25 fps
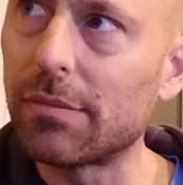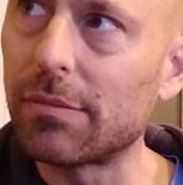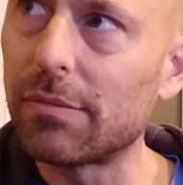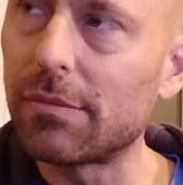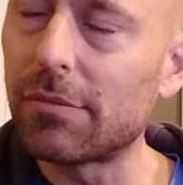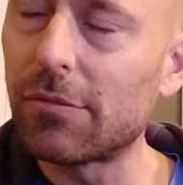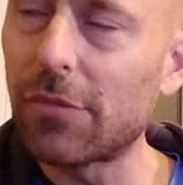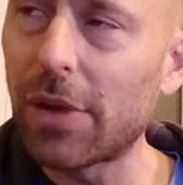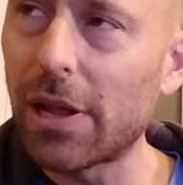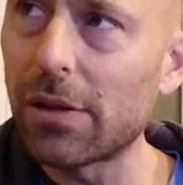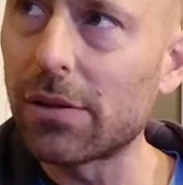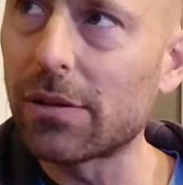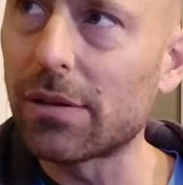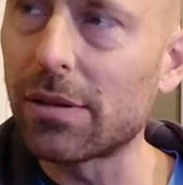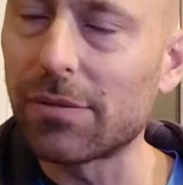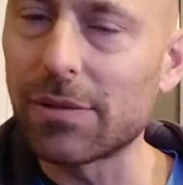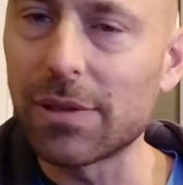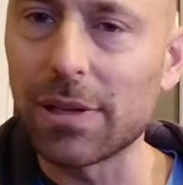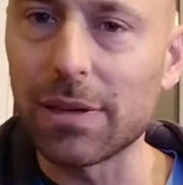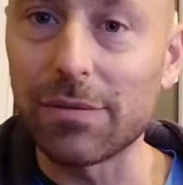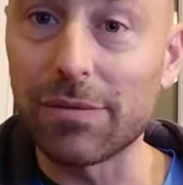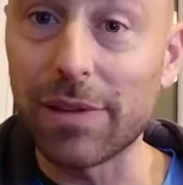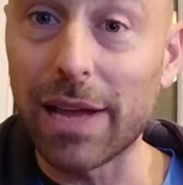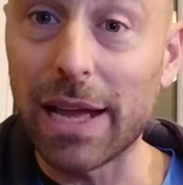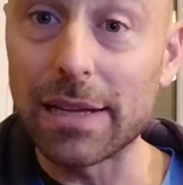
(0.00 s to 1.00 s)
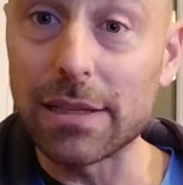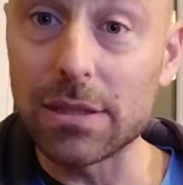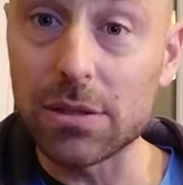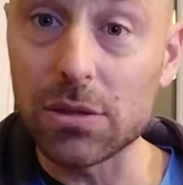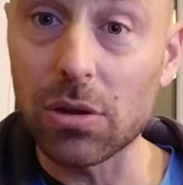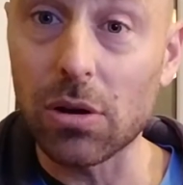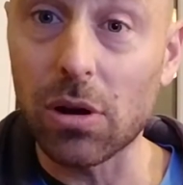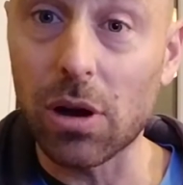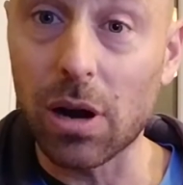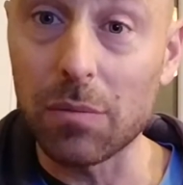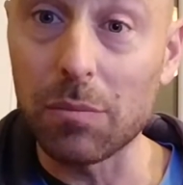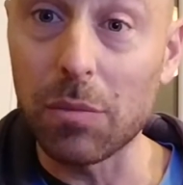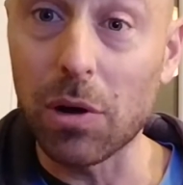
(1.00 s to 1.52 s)
relatively advanced
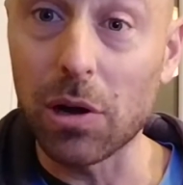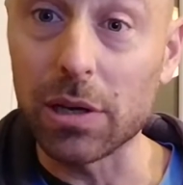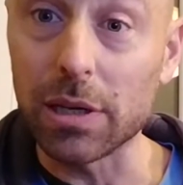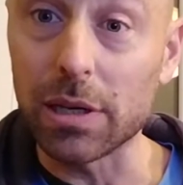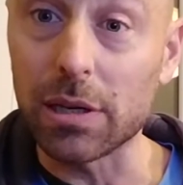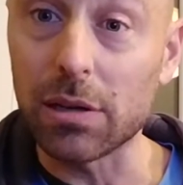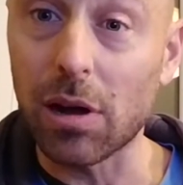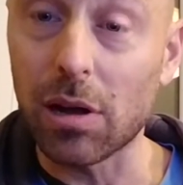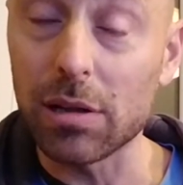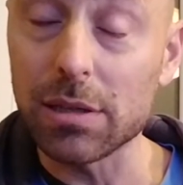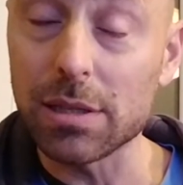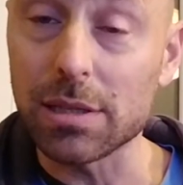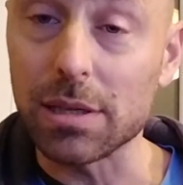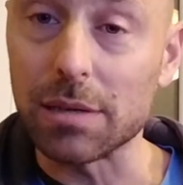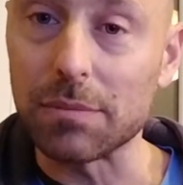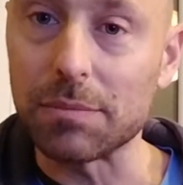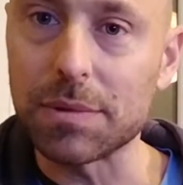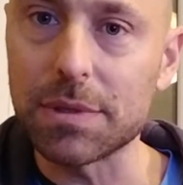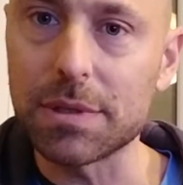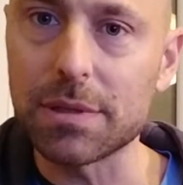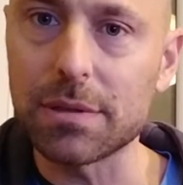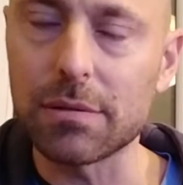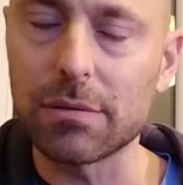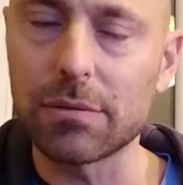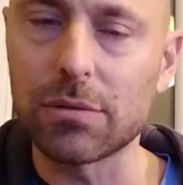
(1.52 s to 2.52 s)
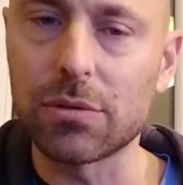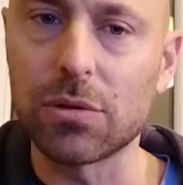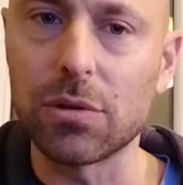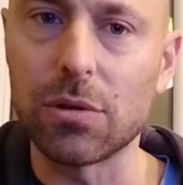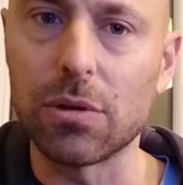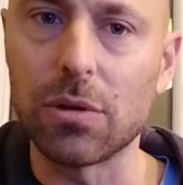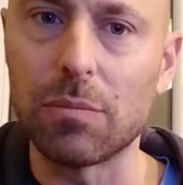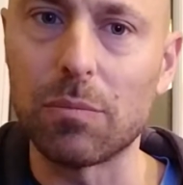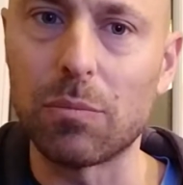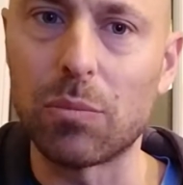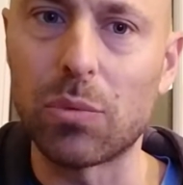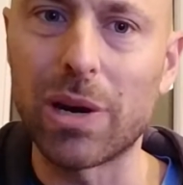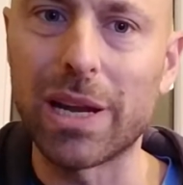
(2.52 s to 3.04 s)
harmonic concepts
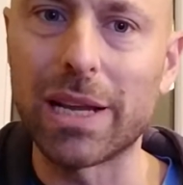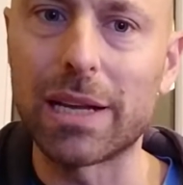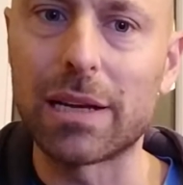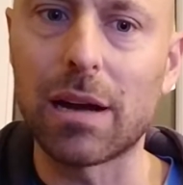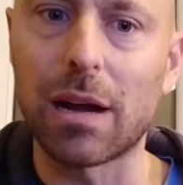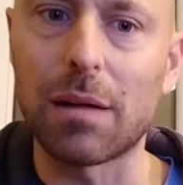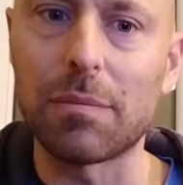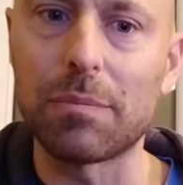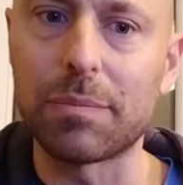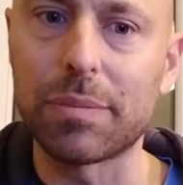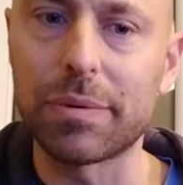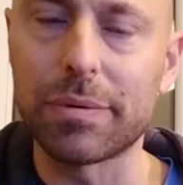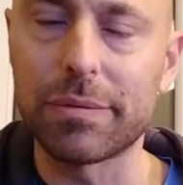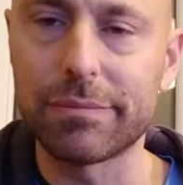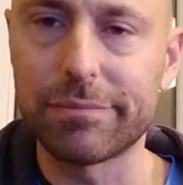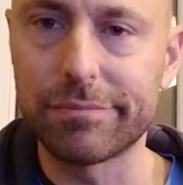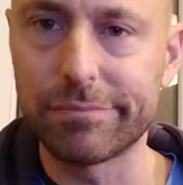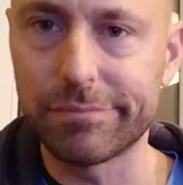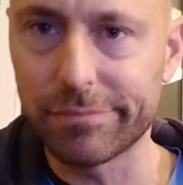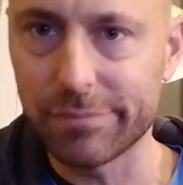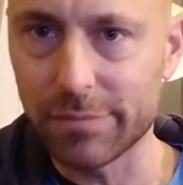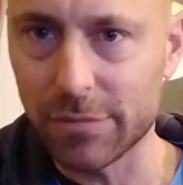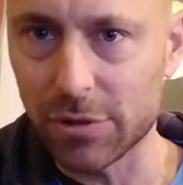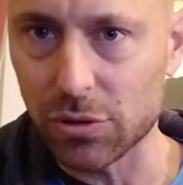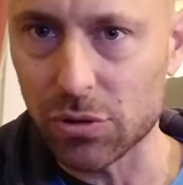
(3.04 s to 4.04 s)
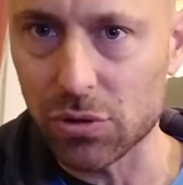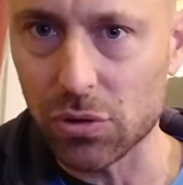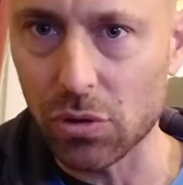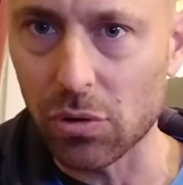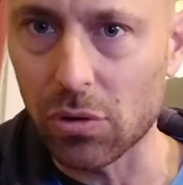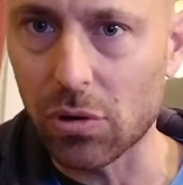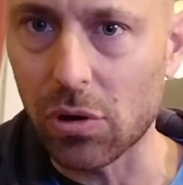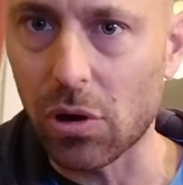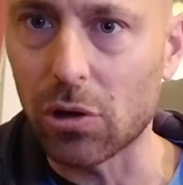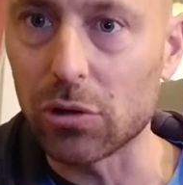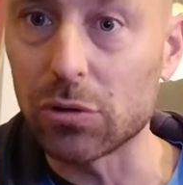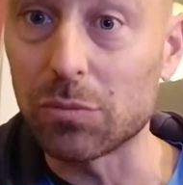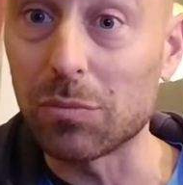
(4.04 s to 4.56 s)
to break up the
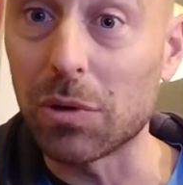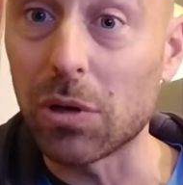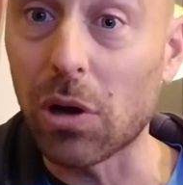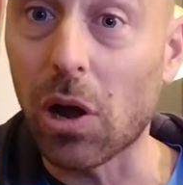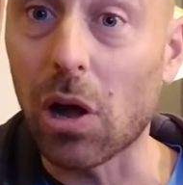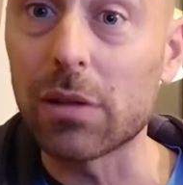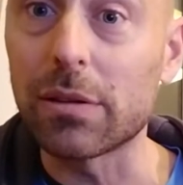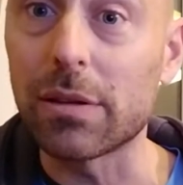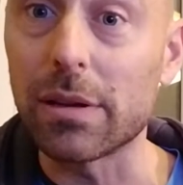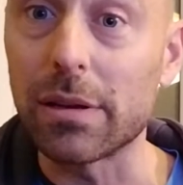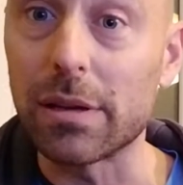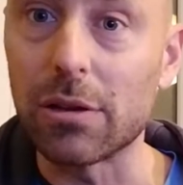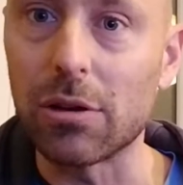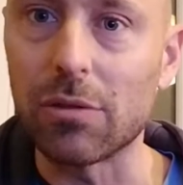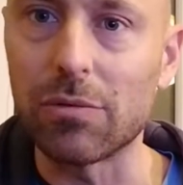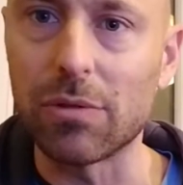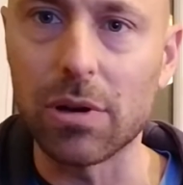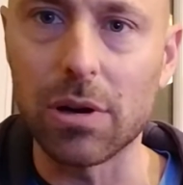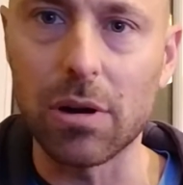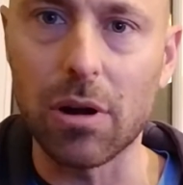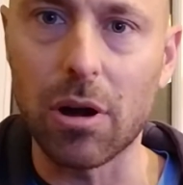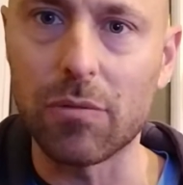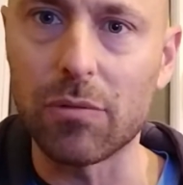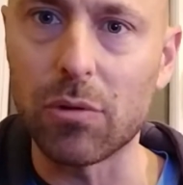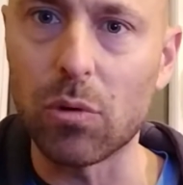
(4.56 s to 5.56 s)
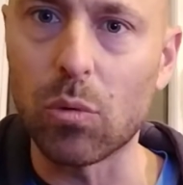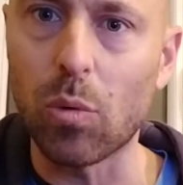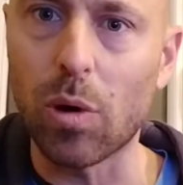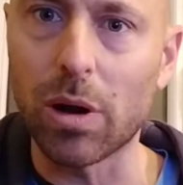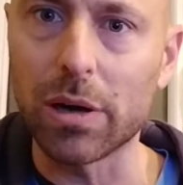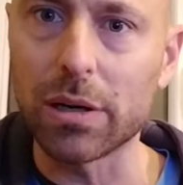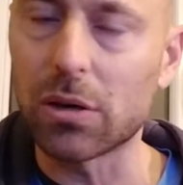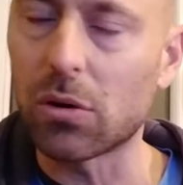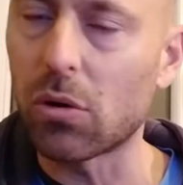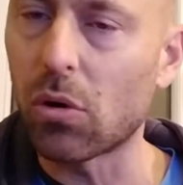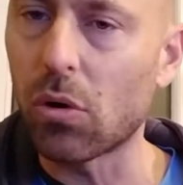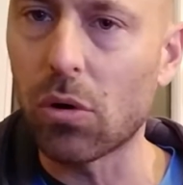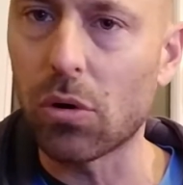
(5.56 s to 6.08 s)
so-called monotony of a
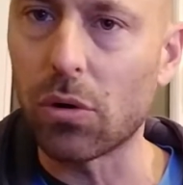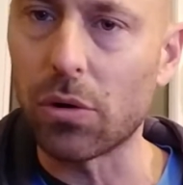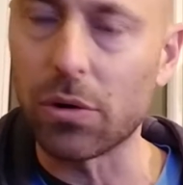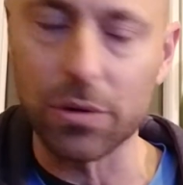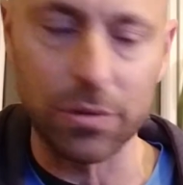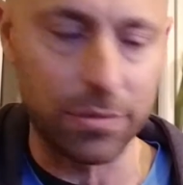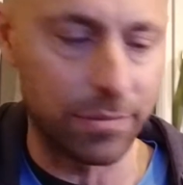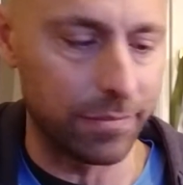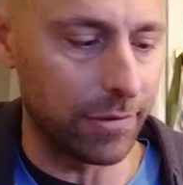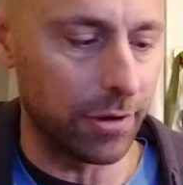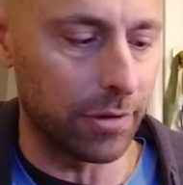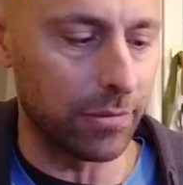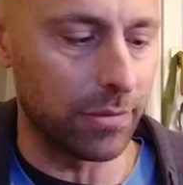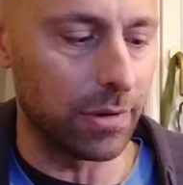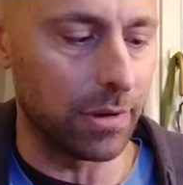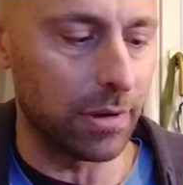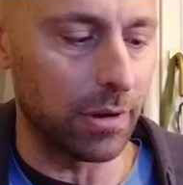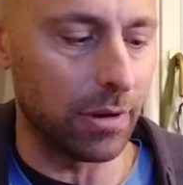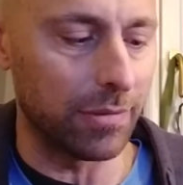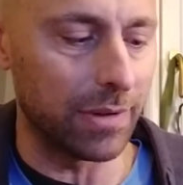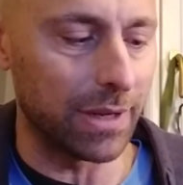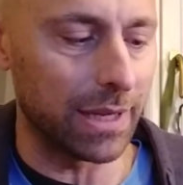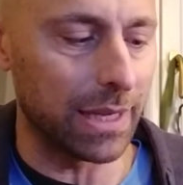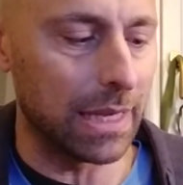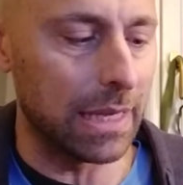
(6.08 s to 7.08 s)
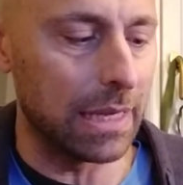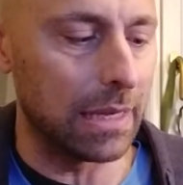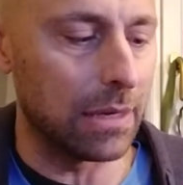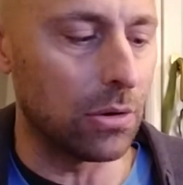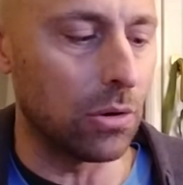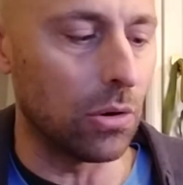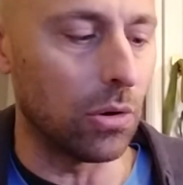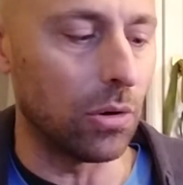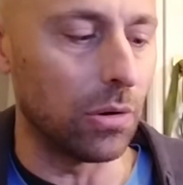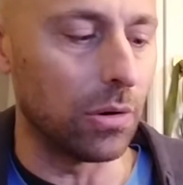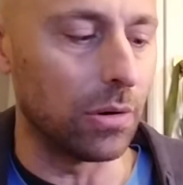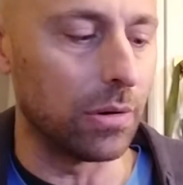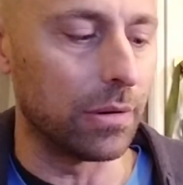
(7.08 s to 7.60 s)
one chord, of a key
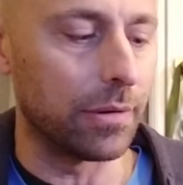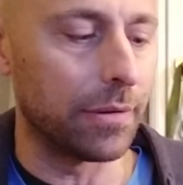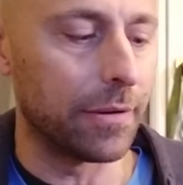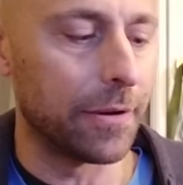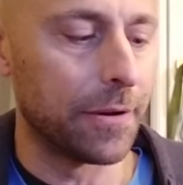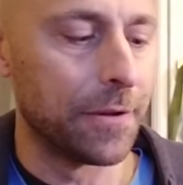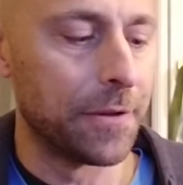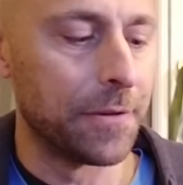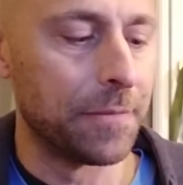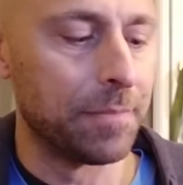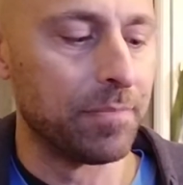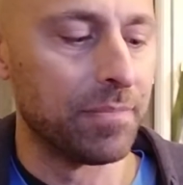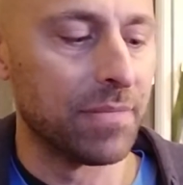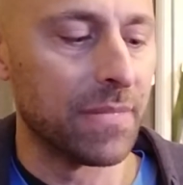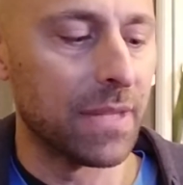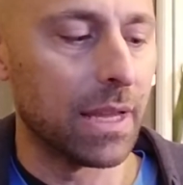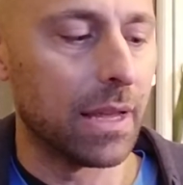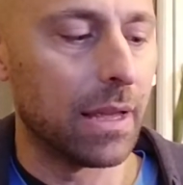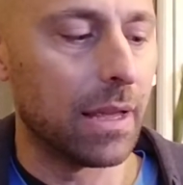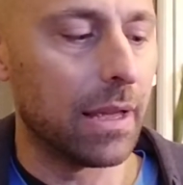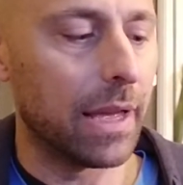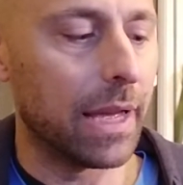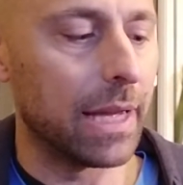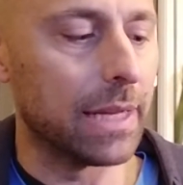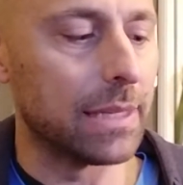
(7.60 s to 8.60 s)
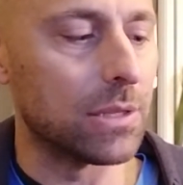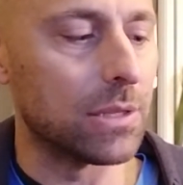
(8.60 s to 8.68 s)
chord. And